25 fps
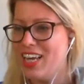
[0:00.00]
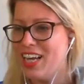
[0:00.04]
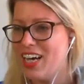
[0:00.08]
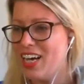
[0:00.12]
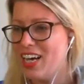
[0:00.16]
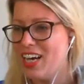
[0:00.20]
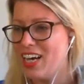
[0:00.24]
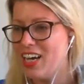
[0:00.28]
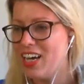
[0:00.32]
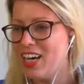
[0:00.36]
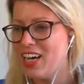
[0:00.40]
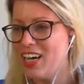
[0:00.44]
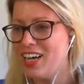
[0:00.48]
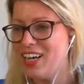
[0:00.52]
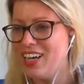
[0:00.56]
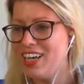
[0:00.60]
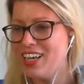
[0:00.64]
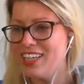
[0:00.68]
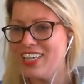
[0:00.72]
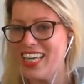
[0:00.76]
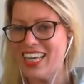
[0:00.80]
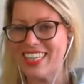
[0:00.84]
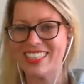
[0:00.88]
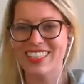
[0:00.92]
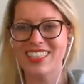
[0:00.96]

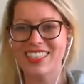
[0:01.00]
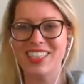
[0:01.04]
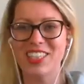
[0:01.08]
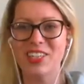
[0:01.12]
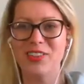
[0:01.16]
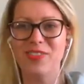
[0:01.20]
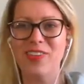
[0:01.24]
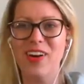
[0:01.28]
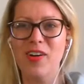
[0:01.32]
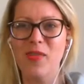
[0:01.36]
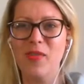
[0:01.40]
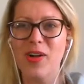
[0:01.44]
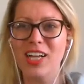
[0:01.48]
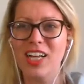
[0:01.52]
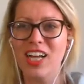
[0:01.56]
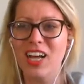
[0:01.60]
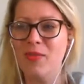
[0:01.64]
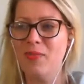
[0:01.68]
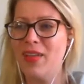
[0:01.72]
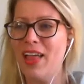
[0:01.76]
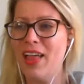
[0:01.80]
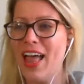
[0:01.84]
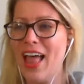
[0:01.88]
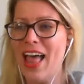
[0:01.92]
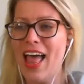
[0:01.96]
Yes, you're very
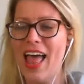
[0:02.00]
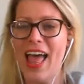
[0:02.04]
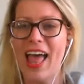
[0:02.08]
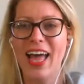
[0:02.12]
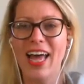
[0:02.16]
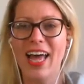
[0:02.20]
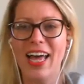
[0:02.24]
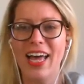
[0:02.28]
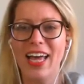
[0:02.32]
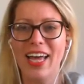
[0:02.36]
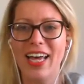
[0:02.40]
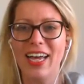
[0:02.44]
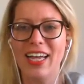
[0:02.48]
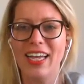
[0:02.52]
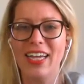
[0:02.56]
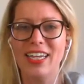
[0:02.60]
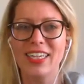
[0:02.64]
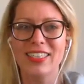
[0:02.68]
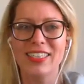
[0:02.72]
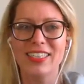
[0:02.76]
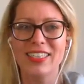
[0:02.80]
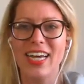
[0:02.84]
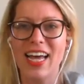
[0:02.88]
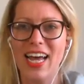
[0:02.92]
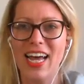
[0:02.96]
welcome,
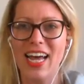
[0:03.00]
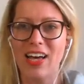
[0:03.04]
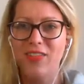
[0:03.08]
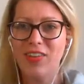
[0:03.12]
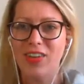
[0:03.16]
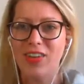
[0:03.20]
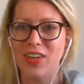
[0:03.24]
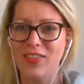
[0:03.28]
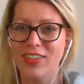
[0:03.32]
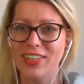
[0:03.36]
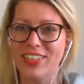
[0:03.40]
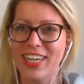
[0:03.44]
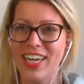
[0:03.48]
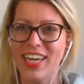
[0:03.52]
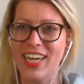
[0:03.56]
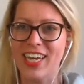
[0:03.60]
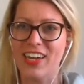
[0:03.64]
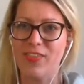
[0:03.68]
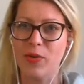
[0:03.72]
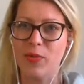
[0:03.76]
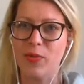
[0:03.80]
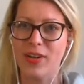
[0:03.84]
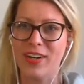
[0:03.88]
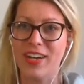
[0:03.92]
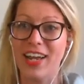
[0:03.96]
and have a lovely day,
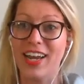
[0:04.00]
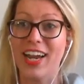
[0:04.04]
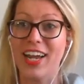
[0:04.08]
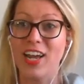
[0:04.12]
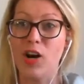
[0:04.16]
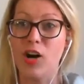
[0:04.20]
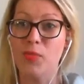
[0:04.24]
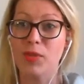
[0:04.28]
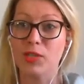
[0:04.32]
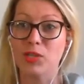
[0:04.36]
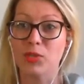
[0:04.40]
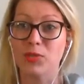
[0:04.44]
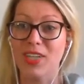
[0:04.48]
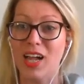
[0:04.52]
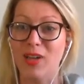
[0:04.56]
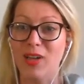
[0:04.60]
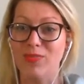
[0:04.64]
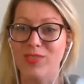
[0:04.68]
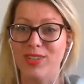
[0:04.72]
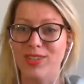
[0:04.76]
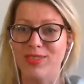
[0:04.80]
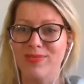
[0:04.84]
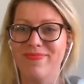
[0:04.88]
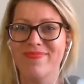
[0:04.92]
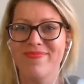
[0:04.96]
everyone, and I hope this was
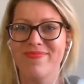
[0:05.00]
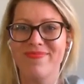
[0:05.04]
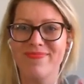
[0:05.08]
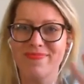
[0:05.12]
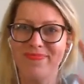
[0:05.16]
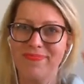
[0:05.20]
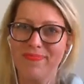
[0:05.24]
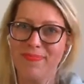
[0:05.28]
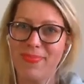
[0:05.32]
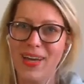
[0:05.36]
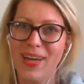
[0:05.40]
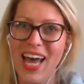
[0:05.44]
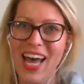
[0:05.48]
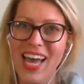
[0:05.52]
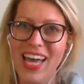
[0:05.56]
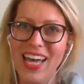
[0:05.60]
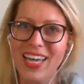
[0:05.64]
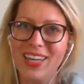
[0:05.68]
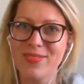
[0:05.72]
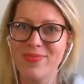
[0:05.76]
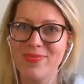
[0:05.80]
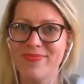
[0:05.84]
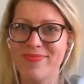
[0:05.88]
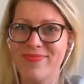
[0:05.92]
helpful. Bye!